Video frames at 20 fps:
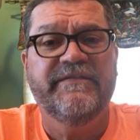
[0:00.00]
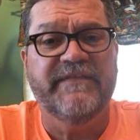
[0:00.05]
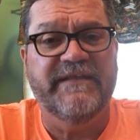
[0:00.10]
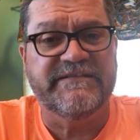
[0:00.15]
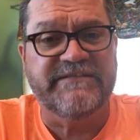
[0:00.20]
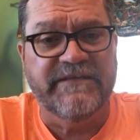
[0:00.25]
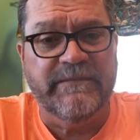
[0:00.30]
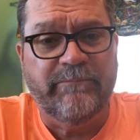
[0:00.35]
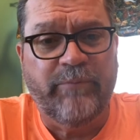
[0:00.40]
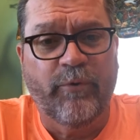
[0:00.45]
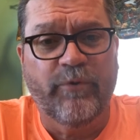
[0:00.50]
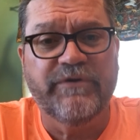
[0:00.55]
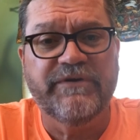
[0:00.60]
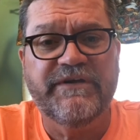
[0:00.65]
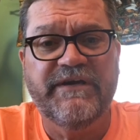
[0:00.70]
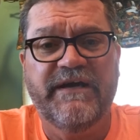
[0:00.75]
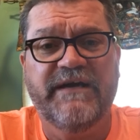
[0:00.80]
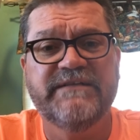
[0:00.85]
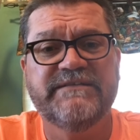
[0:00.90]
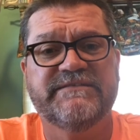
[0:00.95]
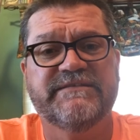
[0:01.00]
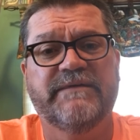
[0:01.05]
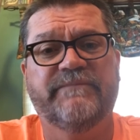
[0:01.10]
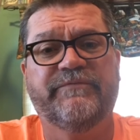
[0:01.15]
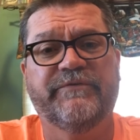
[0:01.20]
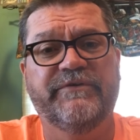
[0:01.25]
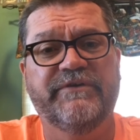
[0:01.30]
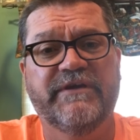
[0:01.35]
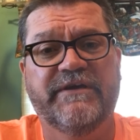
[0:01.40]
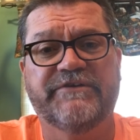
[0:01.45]
That's an important concept
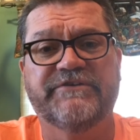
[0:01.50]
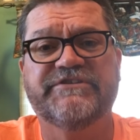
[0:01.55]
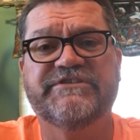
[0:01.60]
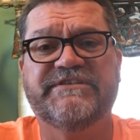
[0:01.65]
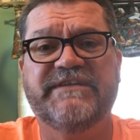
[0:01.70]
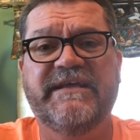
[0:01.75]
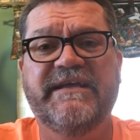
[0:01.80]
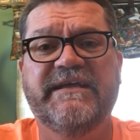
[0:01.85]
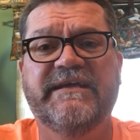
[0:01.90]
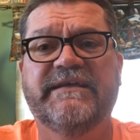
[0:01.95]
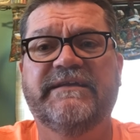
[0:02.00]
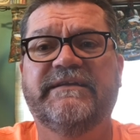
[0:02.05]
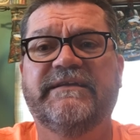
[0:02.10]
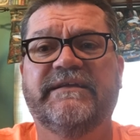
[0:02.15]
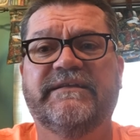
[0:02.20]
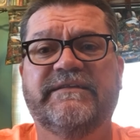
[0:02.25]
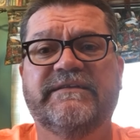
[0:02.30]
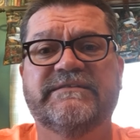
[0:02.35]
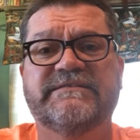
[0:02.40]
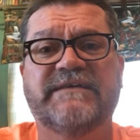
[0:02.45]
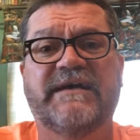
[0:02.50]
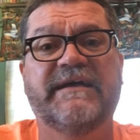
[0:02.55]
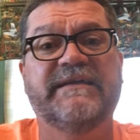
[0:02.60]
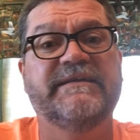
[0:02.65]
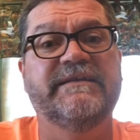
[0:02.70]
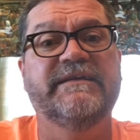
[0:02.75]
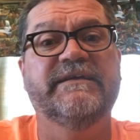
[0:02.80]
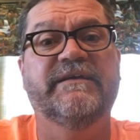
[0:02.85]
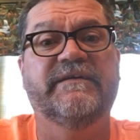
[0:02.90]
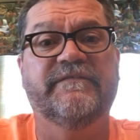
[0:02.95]
for you to understand in this
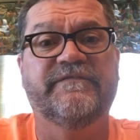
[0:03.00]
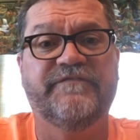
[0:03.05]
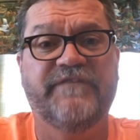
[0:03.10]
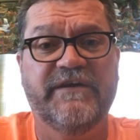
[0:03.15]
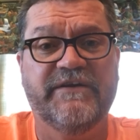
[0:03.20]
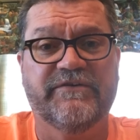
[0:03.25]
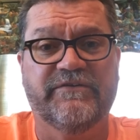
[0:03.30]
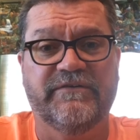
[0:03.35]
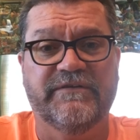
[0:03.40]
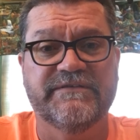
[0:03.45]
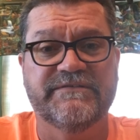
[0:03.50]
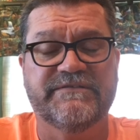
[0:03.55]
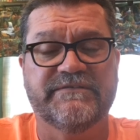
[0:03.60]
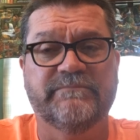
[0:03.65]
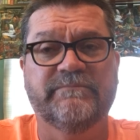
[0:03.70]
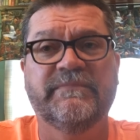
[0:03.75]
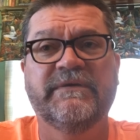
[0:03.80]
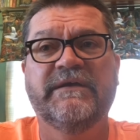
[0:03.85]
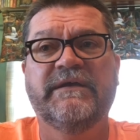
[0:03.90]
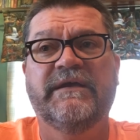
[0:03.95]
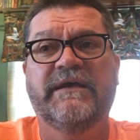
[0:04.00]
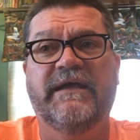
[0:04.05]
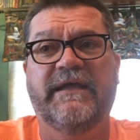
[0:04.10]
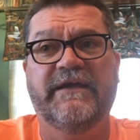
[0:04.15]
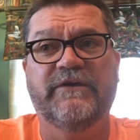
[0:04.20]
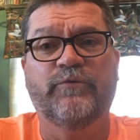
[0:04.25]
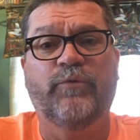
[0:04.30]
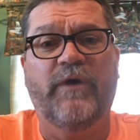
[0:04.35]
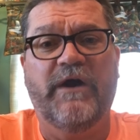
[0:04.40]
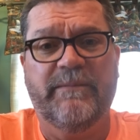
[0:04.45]
idea of federalism
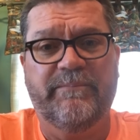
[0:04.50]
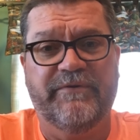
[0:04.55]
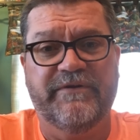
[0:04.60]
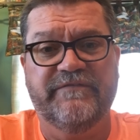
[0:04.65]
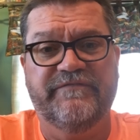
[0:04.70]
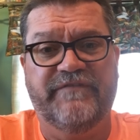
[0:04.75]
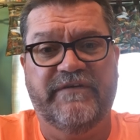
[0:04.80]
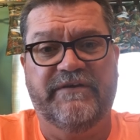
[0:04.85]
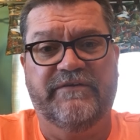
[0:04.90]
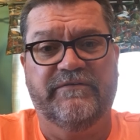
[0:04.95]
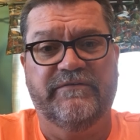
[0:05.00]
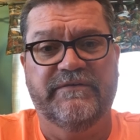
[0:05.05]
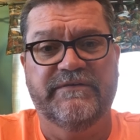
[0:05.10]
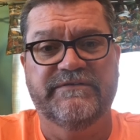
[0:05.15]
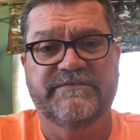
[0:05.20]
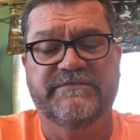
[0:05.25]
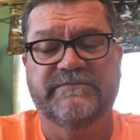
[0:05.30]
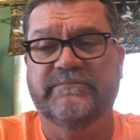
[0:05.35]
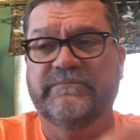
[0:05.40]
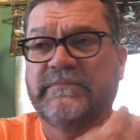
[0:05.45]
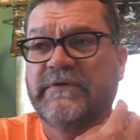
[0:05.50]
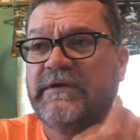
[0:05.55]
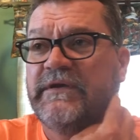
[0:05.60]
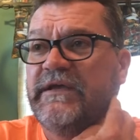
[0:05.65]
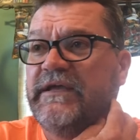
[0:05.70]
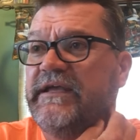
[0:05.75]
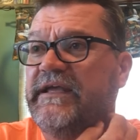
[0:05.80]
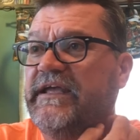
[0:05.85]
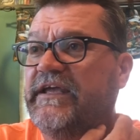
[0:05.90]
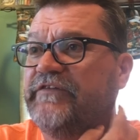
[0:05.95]
and cooperative federalism.
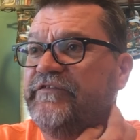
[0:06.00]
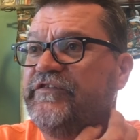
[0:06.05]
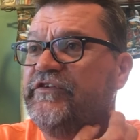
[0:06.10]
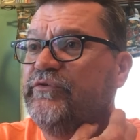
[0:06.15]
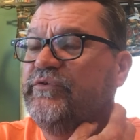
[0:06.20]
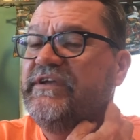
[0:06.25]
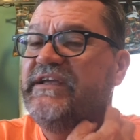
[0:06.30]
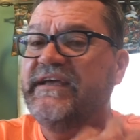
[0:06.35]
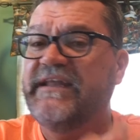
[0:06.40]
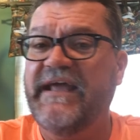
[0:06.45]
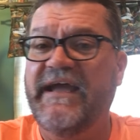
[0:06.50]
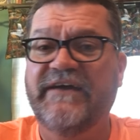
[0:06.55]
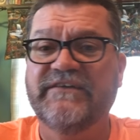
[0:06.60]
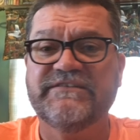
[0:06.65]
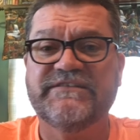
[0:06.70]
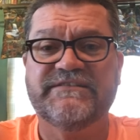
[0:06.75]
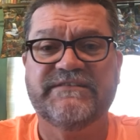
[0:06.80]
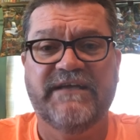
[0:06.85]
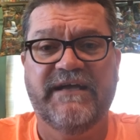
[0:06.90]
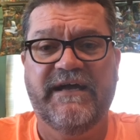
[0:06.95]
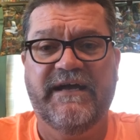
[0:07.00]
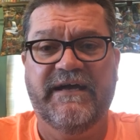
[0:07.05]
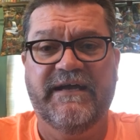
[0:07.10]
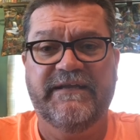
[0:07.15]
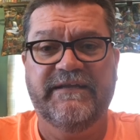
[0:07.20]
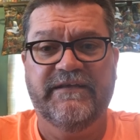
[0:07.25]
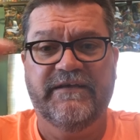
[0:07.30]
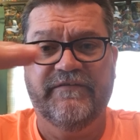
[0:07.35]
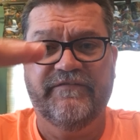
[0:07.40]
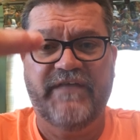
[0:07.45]
If you get
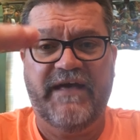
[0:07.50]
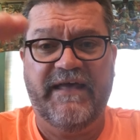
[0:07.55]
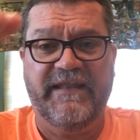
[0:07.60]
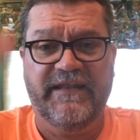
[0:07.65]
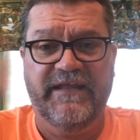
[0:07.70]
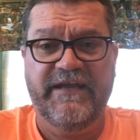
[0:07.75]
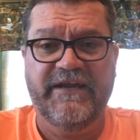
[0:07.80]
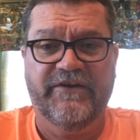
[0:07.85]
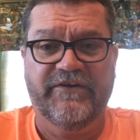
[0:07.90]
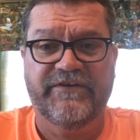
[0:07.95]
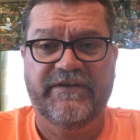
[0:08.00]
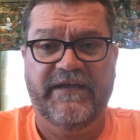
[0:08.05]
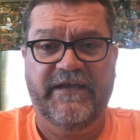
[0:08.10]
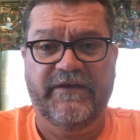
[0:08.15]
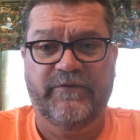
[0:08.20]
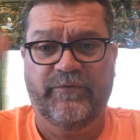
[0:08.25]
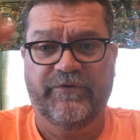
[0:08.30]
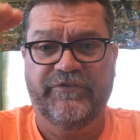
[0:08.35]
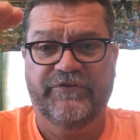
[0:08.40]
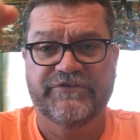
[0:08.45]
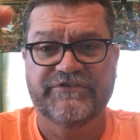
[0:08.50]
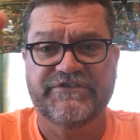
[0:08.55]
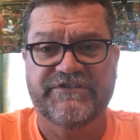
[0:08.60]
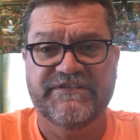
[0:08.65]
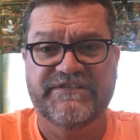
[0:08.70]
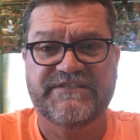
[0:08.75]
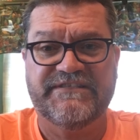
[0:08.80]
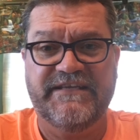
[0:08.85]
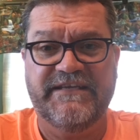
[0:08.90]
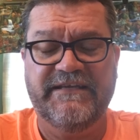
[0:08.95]
outside of that layer cake where there's
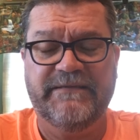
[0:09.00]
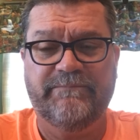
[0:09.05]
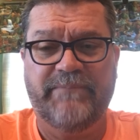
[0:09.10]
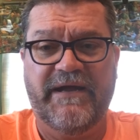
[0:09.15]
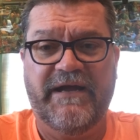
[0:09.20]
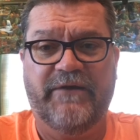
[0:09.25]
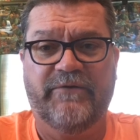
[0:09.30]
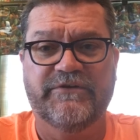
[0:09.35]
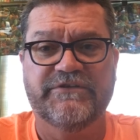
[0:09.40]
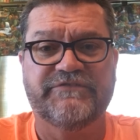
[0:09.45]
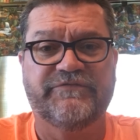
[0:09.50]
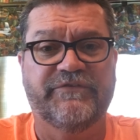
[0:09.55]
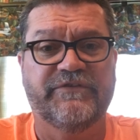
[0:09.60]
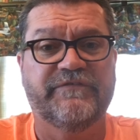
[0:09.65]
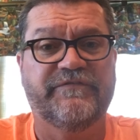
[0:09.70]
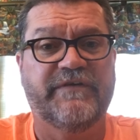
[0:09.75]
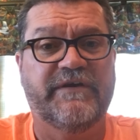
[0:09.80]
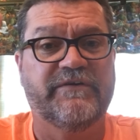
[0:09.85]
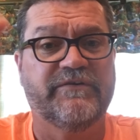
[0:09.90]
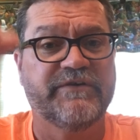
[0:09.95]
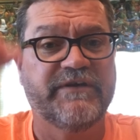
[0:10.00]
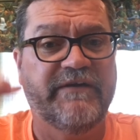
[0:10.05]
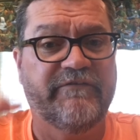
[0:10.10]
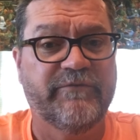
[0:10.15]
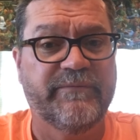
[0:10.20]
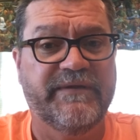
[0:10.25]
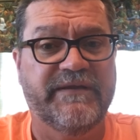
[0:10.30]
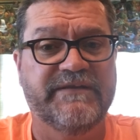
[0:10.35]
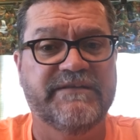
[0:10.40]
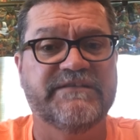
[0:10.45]
distinct powers for the federal
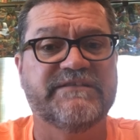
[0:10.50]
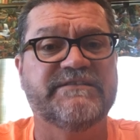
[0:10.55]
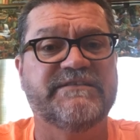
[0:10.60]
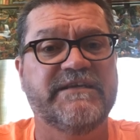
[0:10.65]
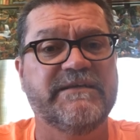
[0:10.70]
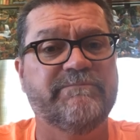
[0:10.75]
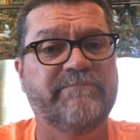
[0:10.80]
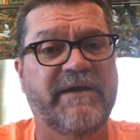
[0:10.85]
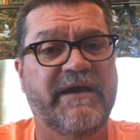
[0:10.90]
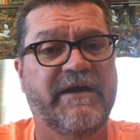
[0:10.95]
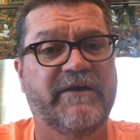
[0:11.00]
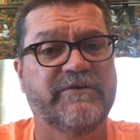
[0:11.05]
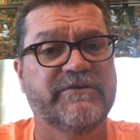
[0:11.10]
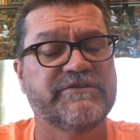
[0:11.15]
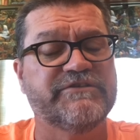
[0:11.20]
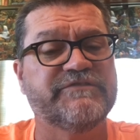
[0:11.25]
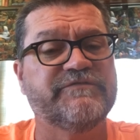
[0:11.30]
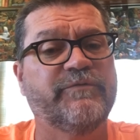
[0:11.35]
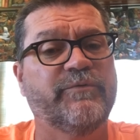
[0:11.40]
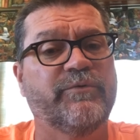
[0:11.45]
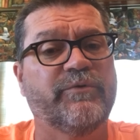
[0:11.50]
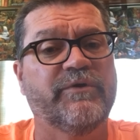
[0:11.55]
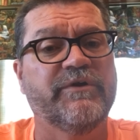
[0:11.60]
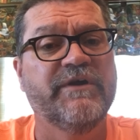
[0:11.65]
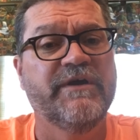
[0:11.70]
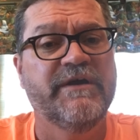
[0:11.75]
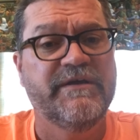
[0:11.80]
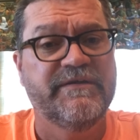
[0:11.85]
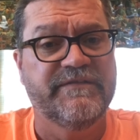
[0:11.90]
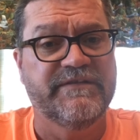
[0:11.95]
government and distinct powers for
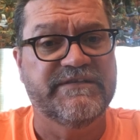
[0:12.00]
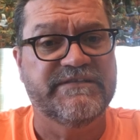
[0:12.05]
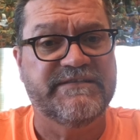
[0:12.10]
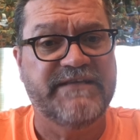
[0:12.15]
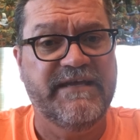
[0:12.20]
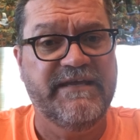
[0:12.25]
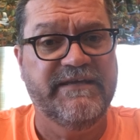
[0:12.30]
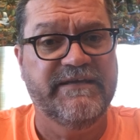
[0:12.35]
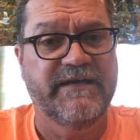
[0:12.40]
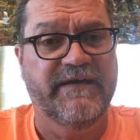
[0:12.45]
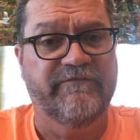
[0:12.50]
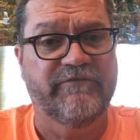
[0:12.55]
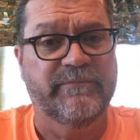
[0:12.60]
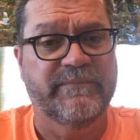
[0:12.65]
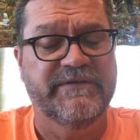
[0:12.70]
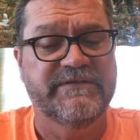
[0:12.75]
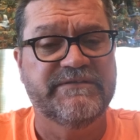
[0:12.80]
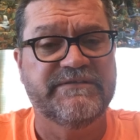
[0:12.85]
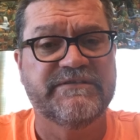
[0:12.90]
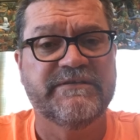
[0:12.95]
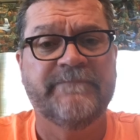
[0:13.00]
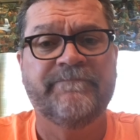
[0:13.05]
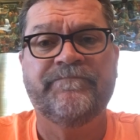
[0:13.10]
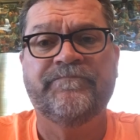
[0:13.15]
the state governments,